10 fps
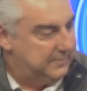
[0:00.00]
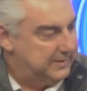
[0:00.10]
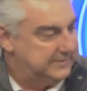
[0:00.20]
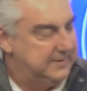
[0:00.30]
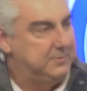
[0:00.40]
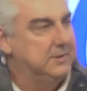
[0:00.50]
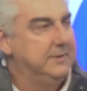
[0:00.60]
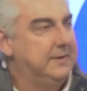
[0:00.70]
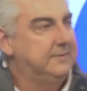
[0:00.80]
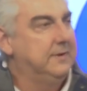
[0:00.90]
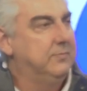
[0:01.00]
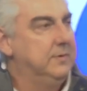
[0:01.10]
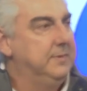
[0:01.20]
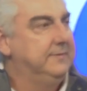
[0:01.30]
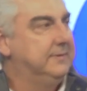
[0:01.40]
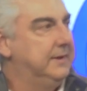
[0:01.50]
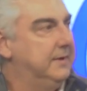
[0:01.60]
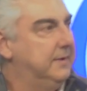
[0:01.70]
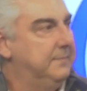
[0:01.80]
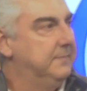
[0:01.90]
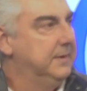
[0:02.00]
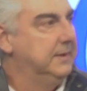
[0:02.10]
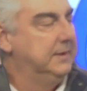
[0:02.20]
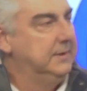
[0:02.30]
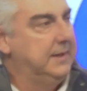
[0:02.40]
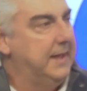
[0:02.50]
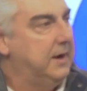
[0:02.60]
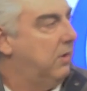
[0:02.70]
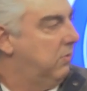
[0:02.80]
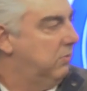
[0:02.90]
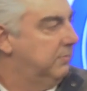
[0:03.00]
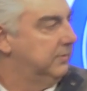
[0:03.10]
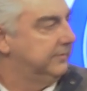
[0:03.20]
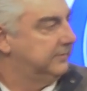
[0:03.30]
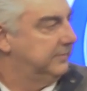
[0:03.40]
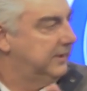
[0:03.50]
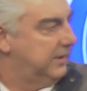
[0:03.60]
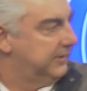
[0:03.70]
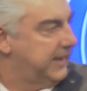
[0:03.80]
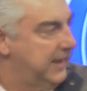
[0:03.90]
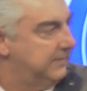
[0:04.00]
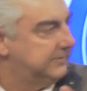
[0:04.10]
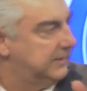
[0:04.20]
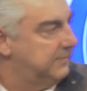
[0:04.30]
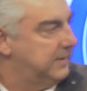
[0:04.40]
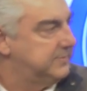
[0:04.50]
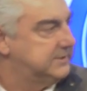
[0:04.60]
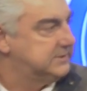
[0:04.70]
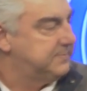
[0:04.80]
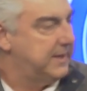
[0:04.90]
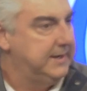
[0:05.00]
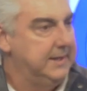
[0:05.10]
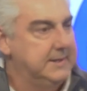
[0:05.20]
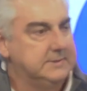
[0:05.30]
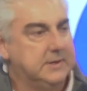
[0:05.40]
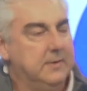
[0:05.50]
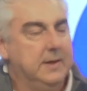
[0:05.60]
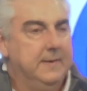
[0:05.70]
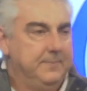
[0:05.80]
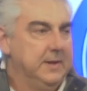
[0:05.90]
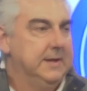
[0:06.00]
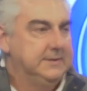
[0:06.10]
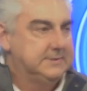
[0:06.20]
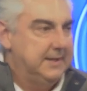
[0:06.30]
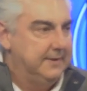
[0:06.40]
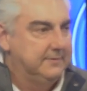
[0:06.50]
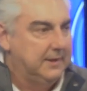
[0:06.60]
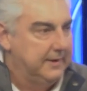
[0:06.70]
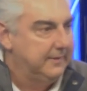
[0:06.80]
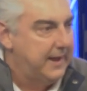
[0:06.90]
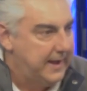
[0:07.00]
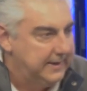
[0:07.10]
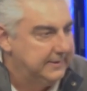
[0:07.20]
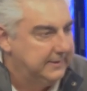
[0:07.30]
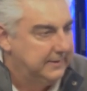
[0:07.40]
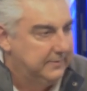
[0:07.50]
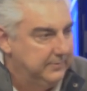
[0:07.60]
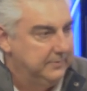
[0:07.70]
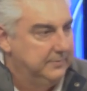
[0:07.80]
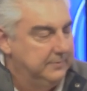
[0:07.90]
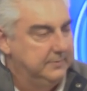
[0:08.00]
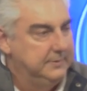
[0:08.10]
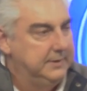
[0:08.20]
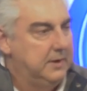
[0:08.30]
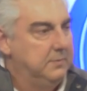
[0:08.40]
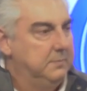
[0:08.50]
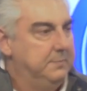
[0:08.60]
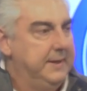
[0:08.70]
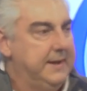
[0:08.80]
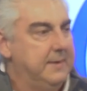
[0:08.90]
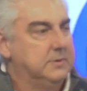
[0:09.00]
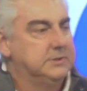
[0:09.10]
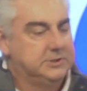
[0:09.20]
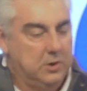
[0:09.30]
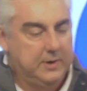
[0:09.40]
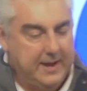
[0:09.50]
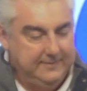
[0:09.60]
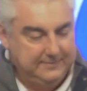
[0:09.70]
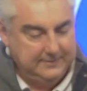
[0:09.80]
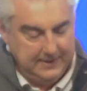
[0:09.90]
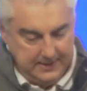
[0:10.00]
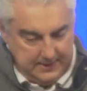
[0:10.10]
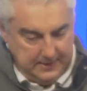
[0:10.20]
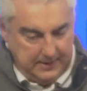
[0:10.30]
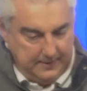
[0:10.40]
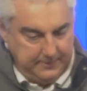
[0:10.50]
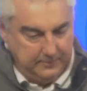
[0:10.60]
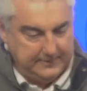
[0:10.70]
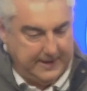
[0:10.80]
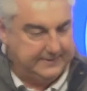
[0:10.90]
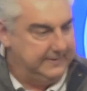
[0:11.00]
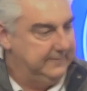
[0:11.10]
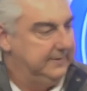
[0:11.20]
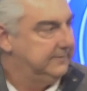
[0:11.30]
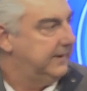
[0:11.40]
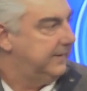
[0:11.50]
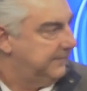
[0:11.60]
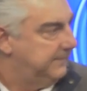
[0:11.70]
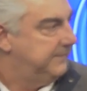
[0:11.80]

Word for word: I mean, typically that stuff wouldn't be set up at home or some of the other camps that they may participate in. So, it's things like that. Uh, you know, being able to showcase uh, those activities there.